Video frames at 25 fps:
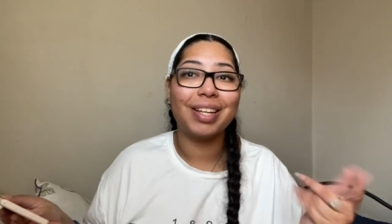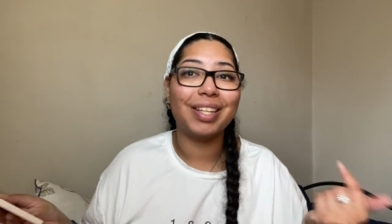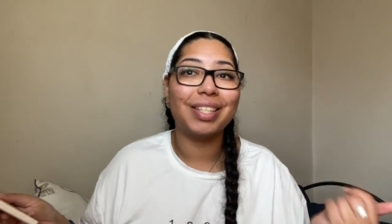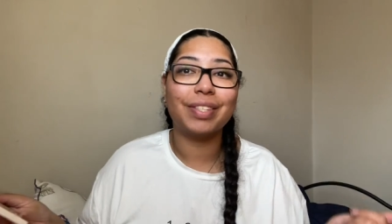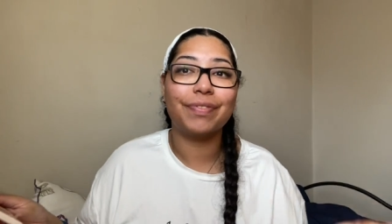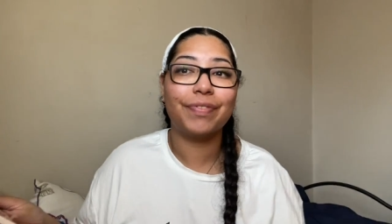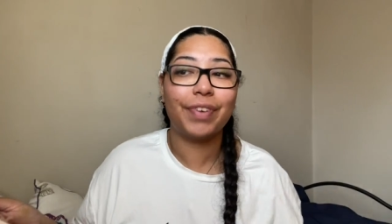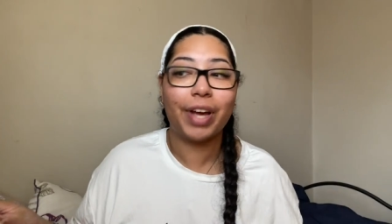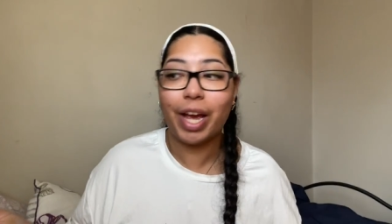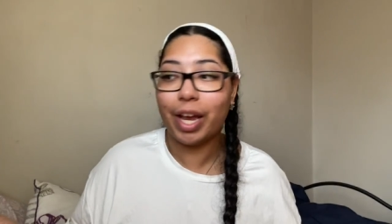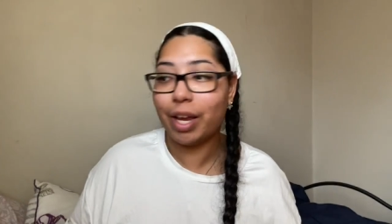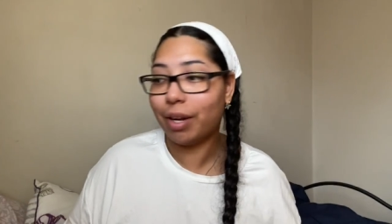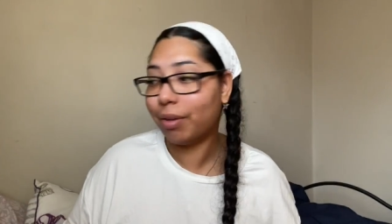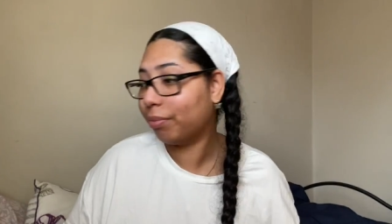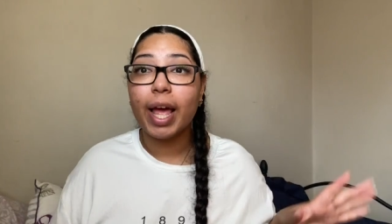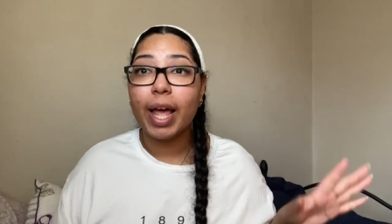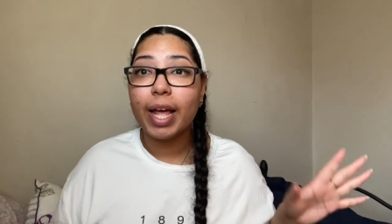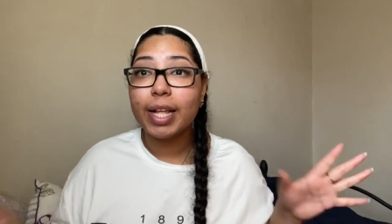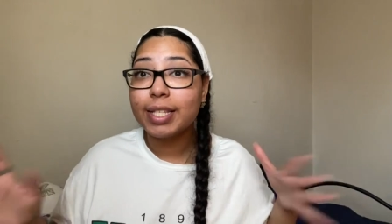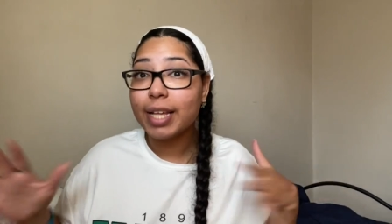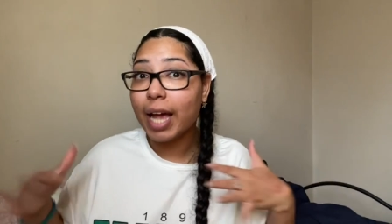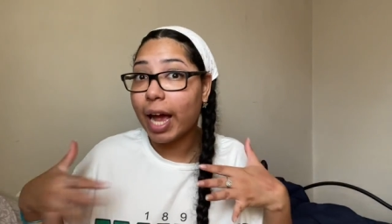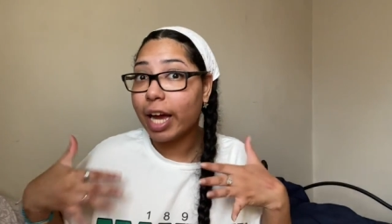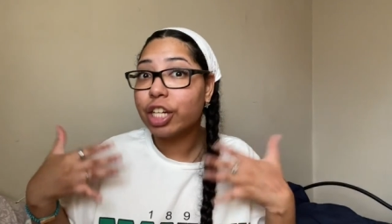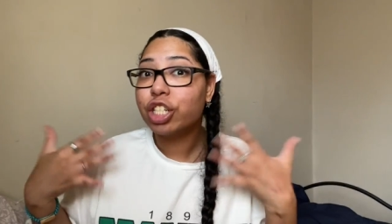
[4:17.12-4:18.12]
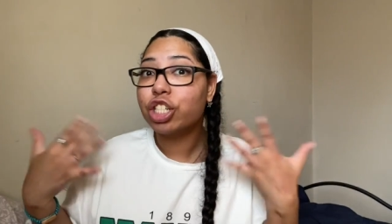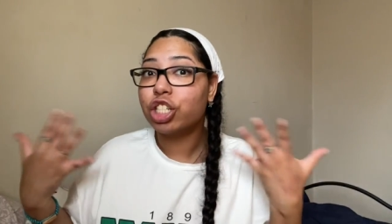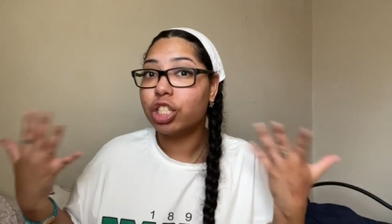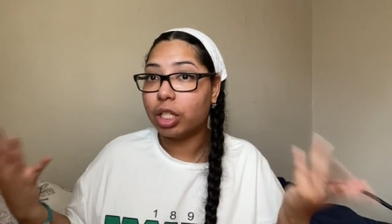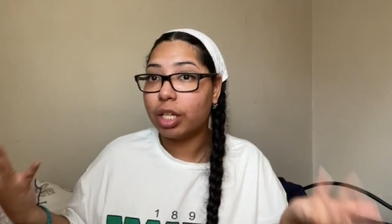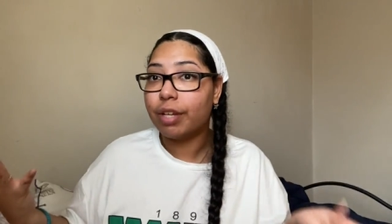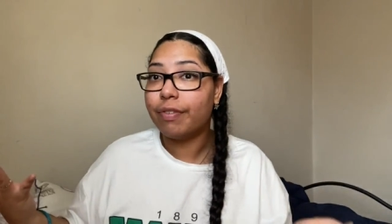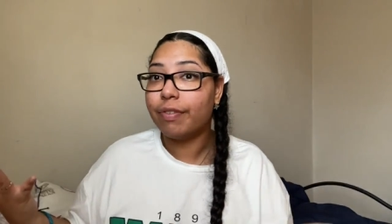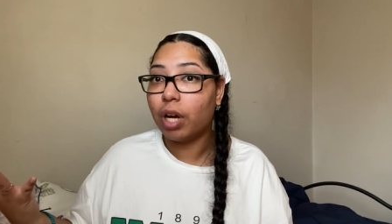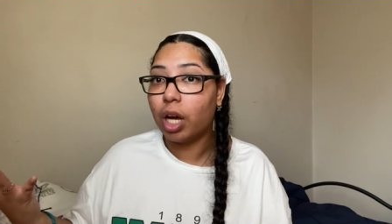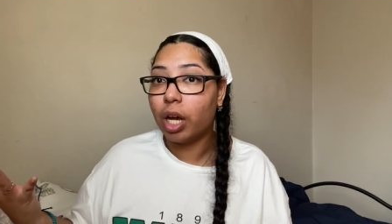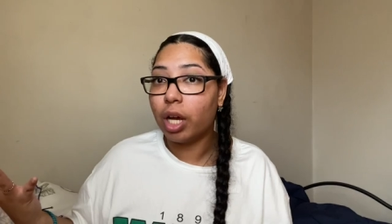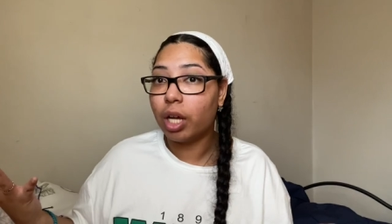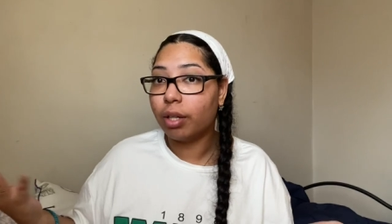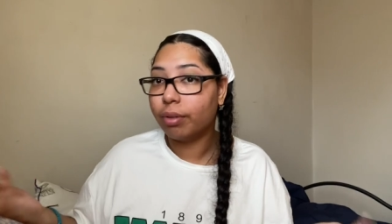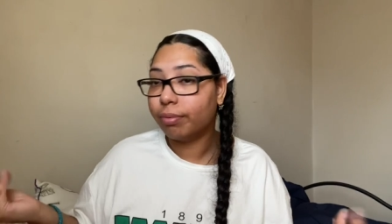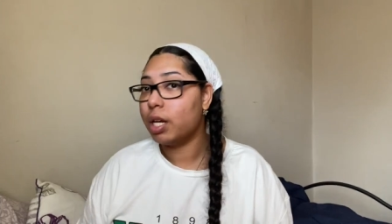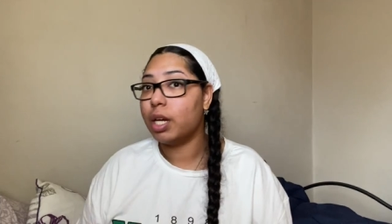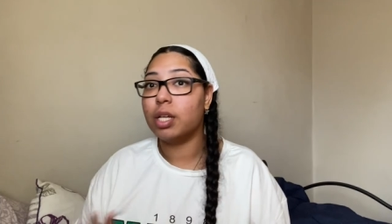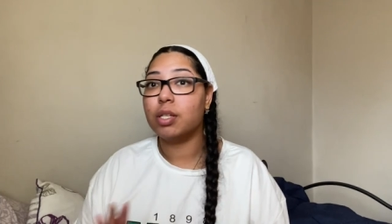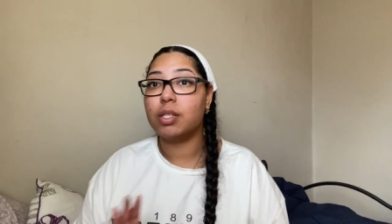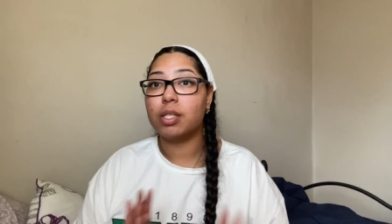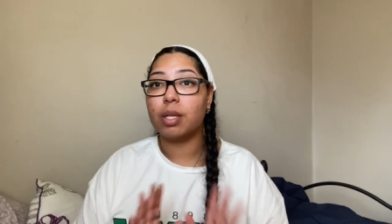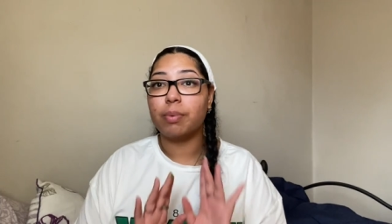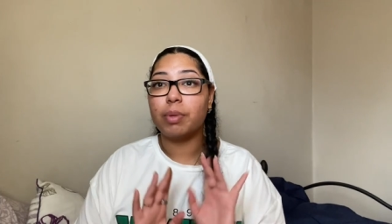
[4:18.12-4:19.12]
It's fine. It's actually fine.
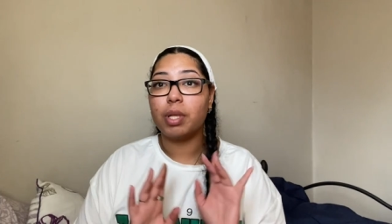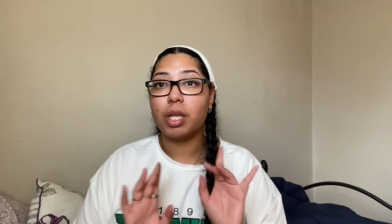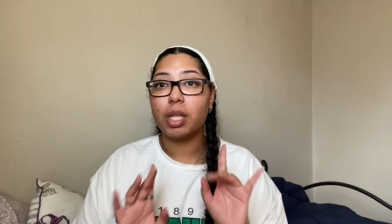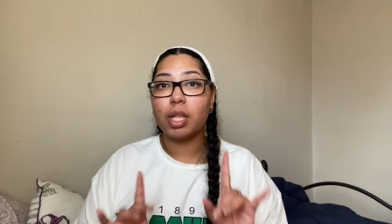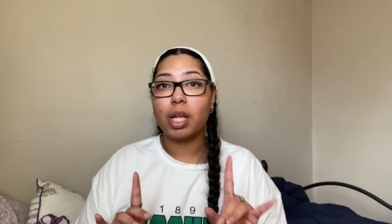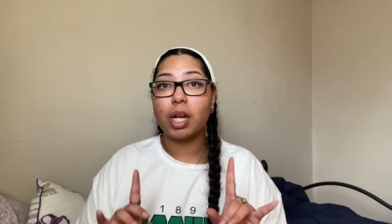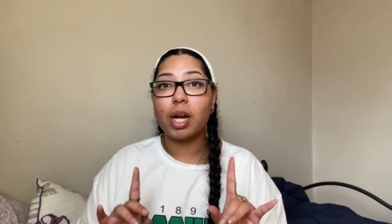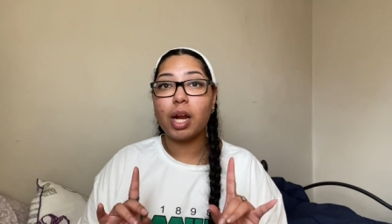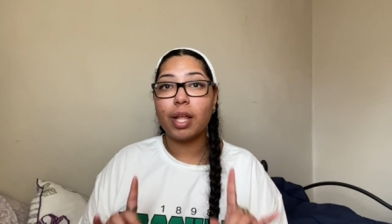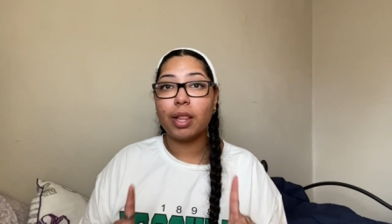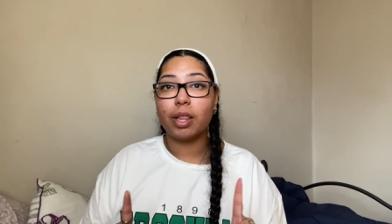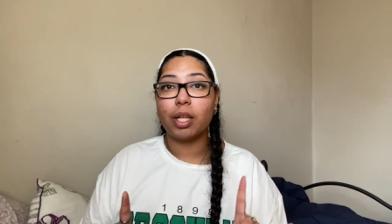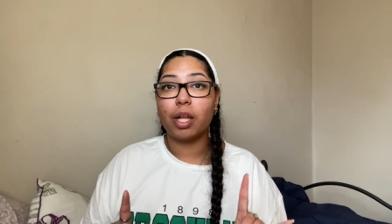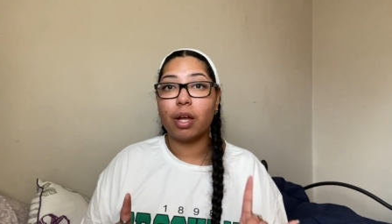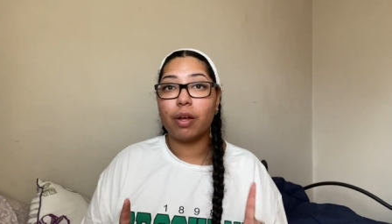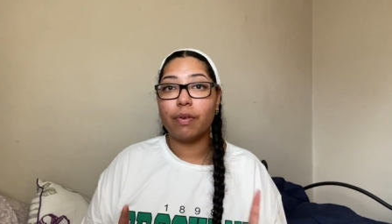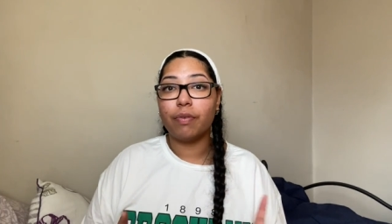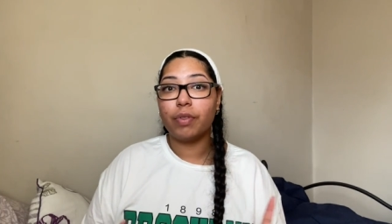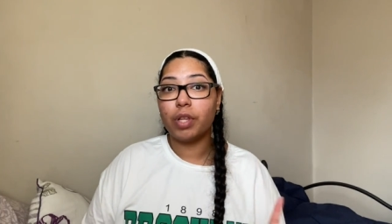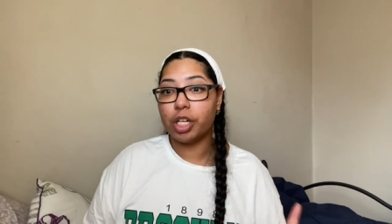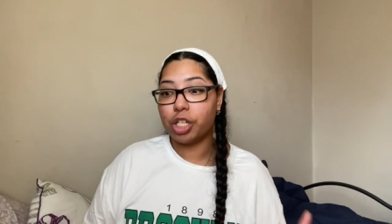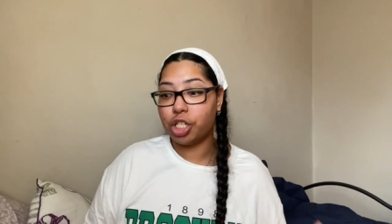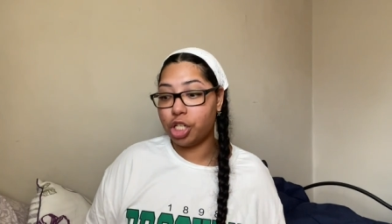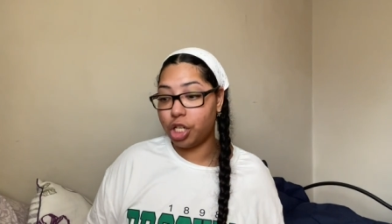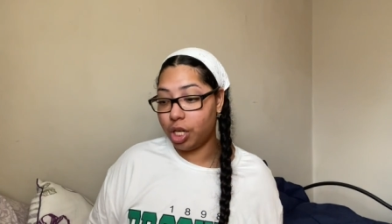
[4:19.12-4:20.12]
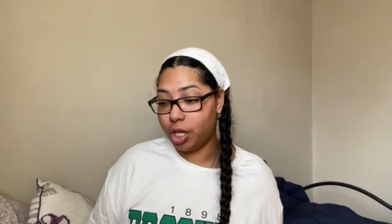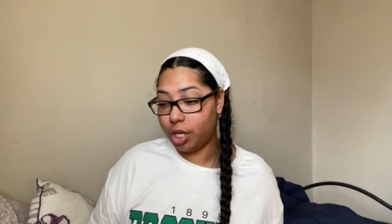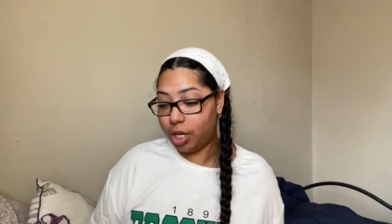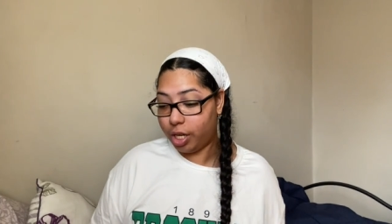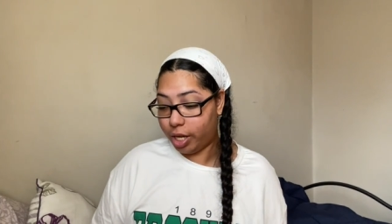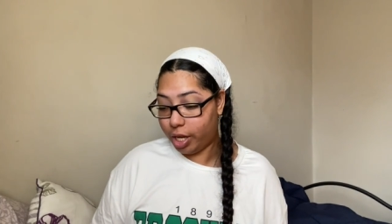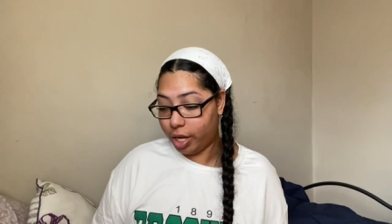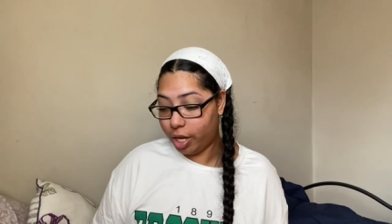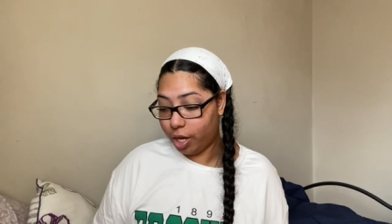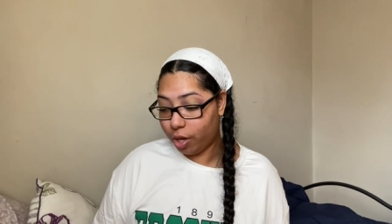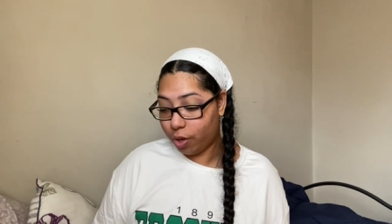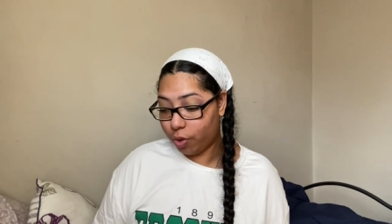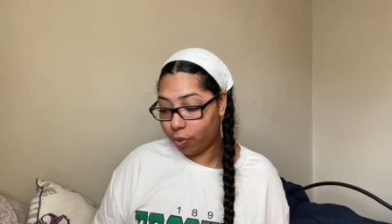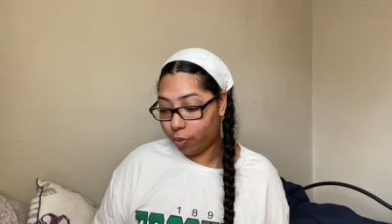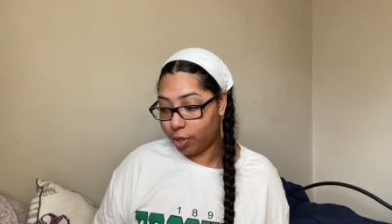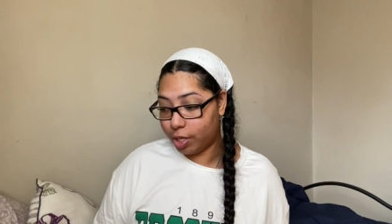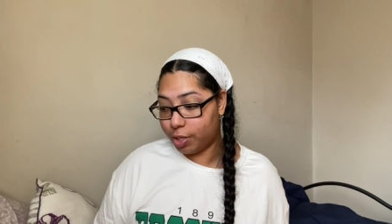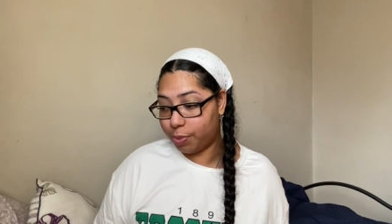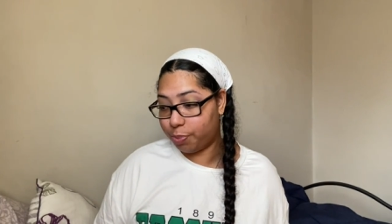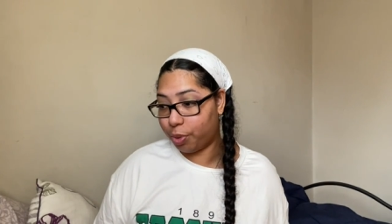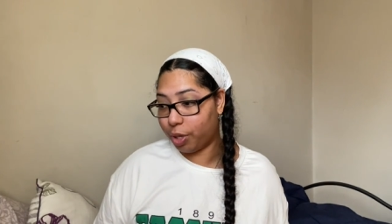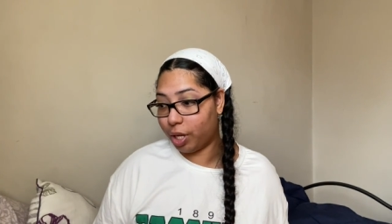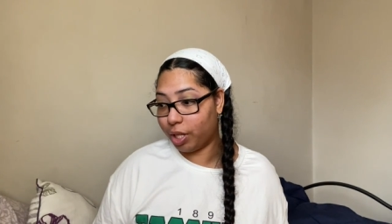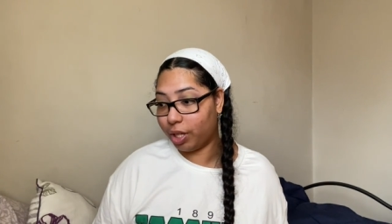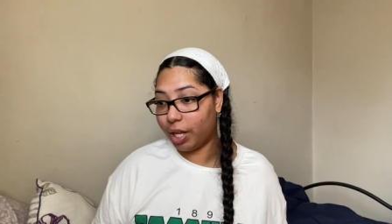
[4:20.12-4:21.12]
Now, something that I love that she did was
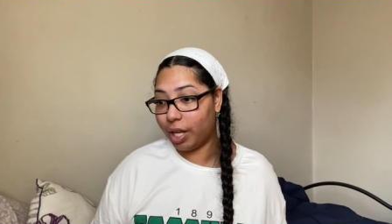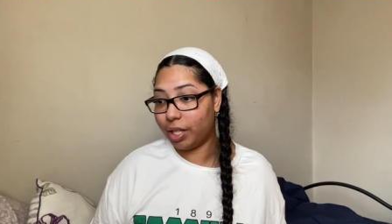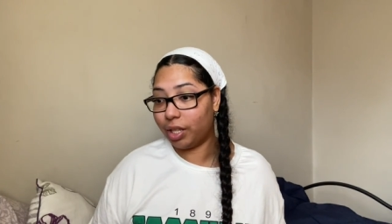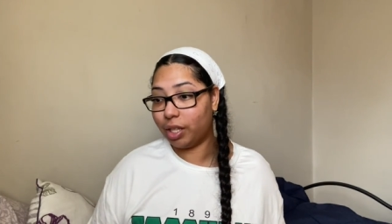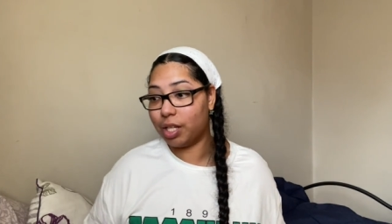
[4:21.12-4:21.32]
put like